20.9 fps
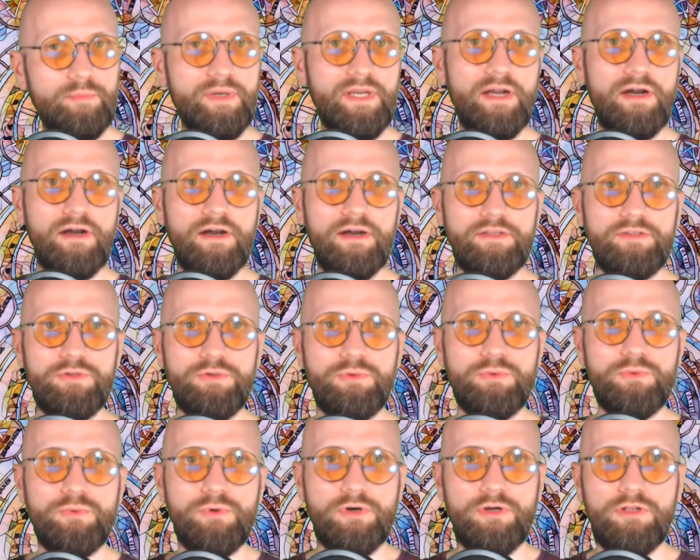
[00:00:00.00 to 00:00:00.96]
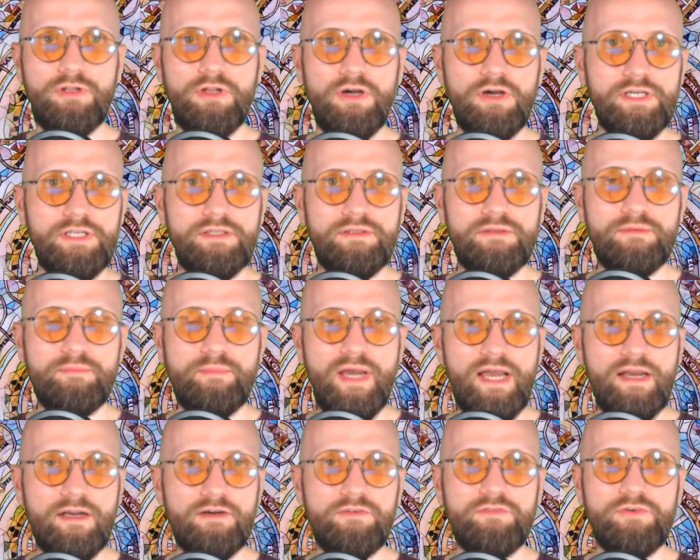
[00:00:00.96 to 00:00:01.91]
behind you or clock in the
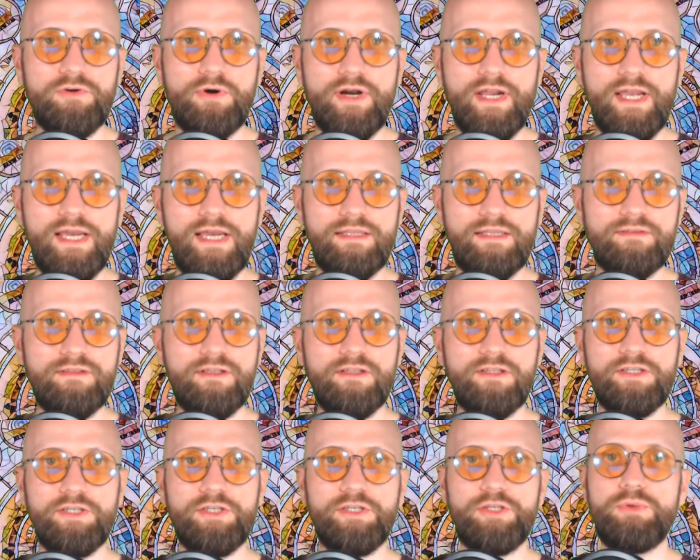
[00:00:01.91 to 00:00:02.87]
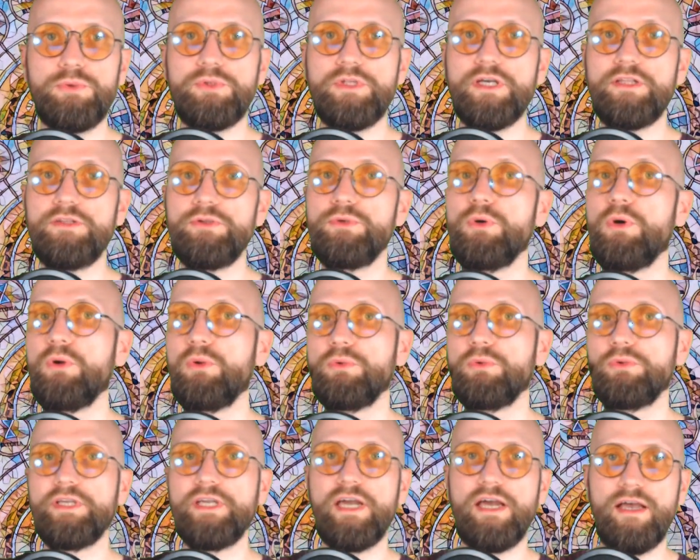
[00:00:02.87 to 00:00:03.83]
back of your head telling you that you
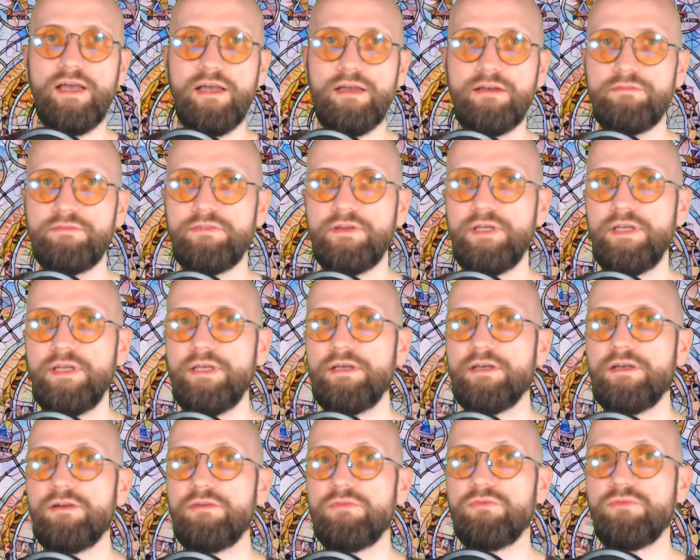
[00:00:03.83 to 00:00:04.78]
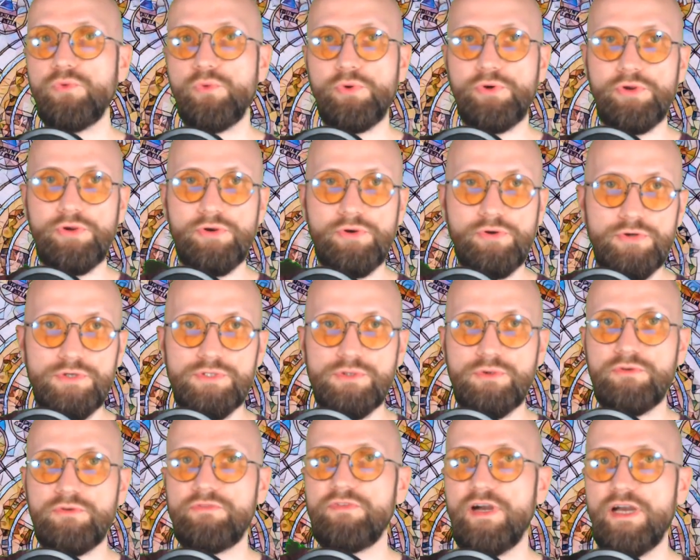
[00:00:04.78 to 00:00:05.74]
only have 4 years
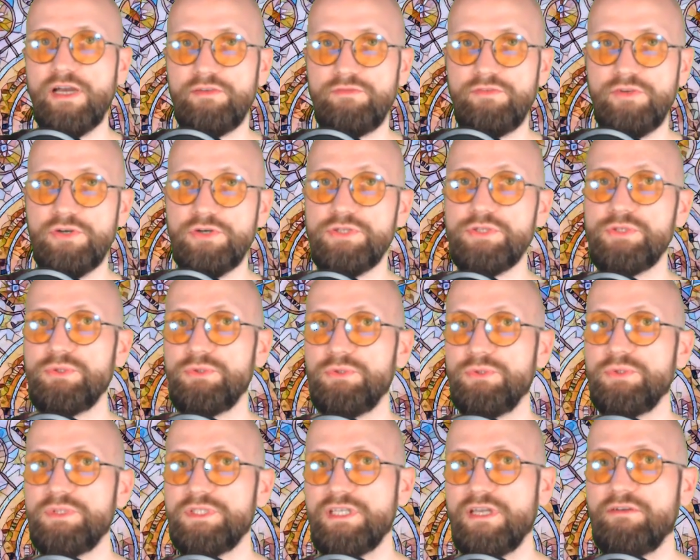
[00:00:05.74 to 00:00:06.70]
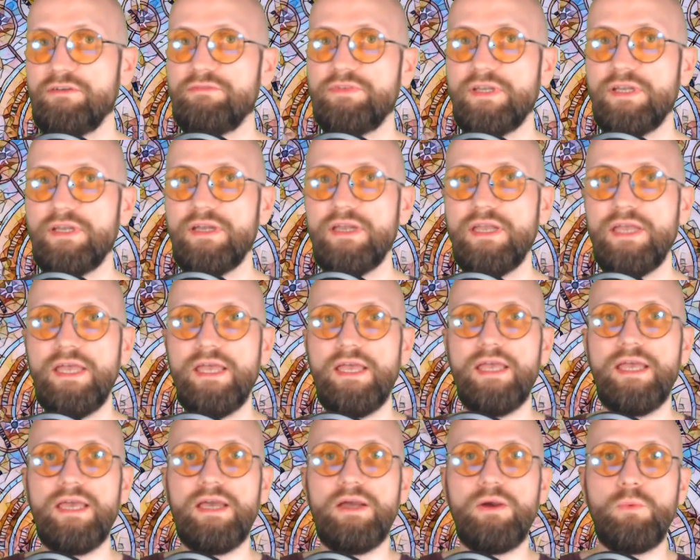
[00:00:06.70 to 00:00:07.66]
or 5 years to do something,
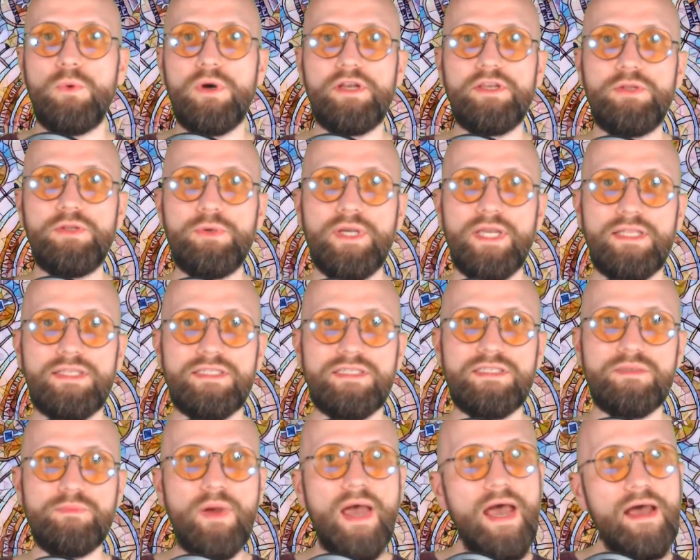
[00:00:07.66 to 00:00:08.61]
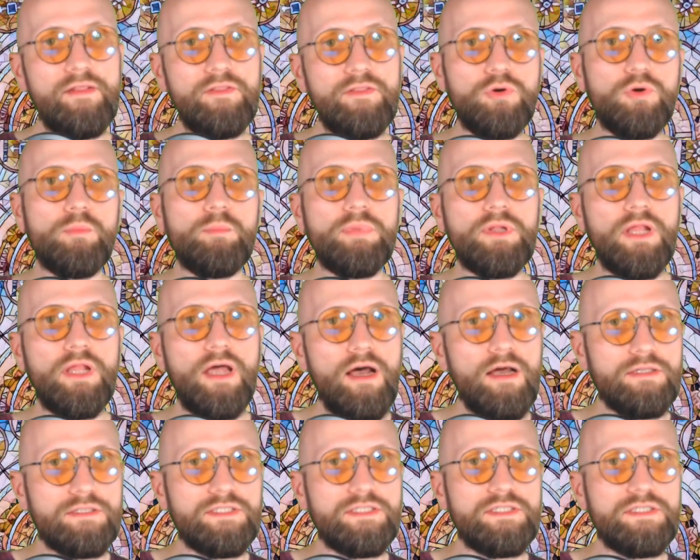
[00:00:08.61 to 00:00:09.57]
when you can span your
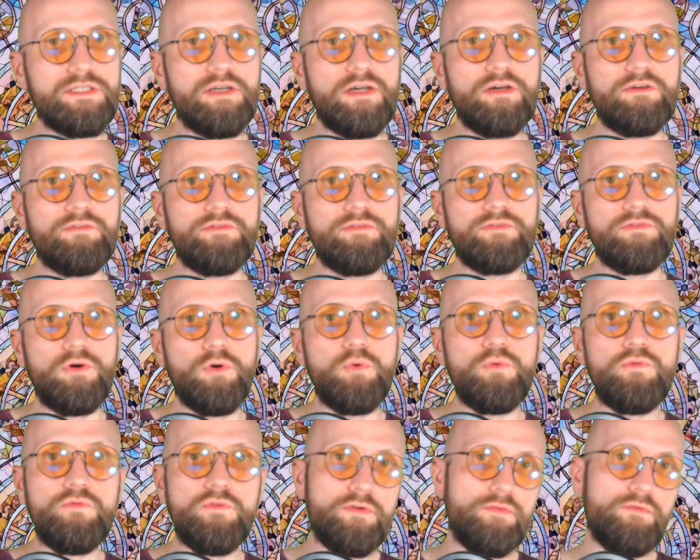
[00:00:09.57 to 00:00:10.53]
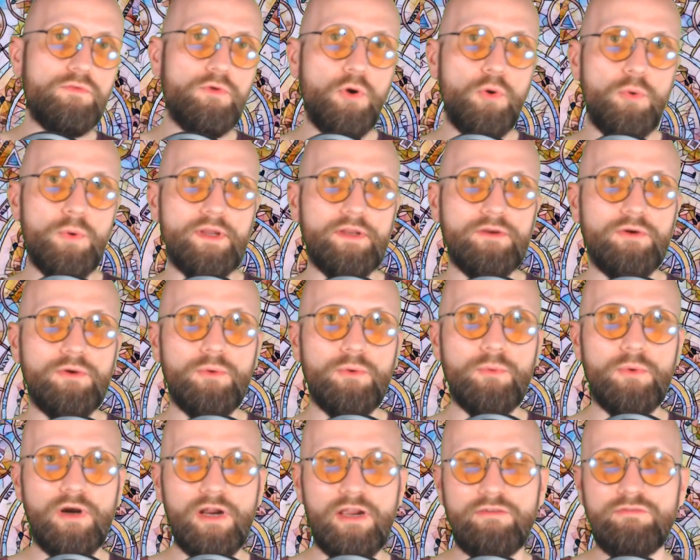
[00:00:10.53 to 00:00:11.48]
plots of overthrowing your
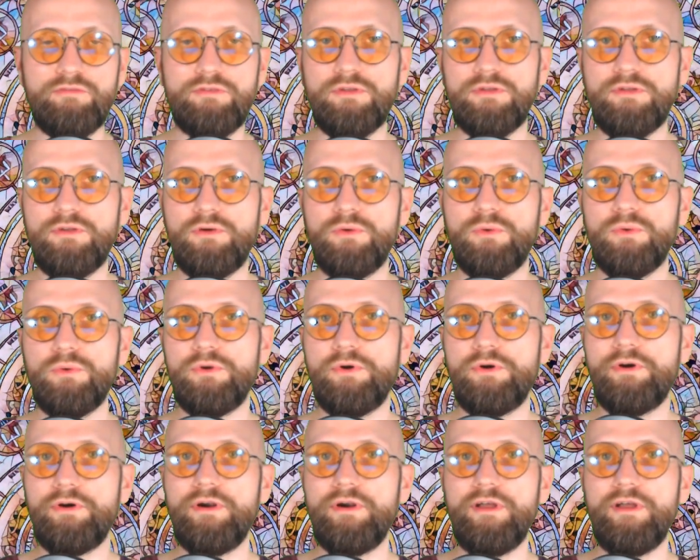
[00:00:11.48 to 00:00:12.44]
rival or